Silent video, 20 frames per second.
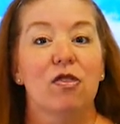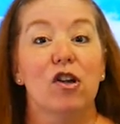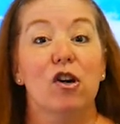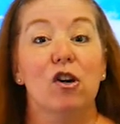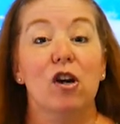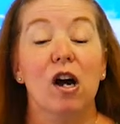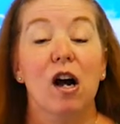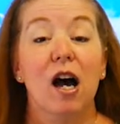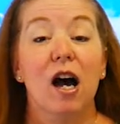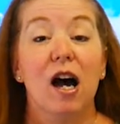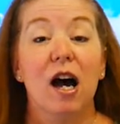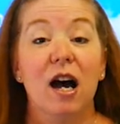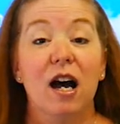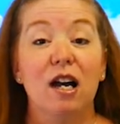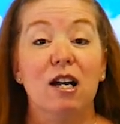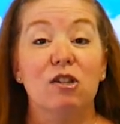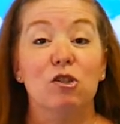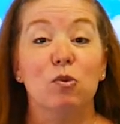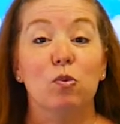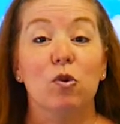Their
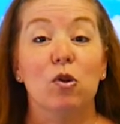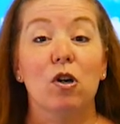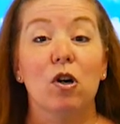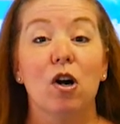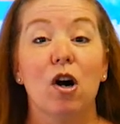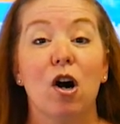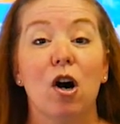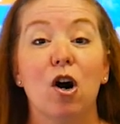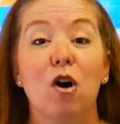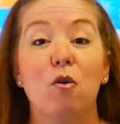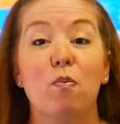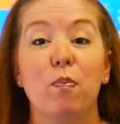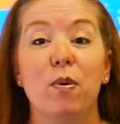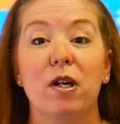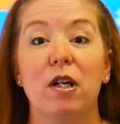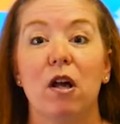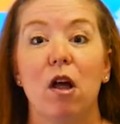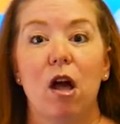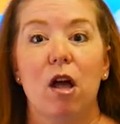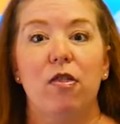eyes were
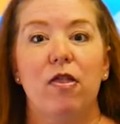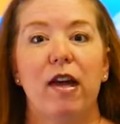opened.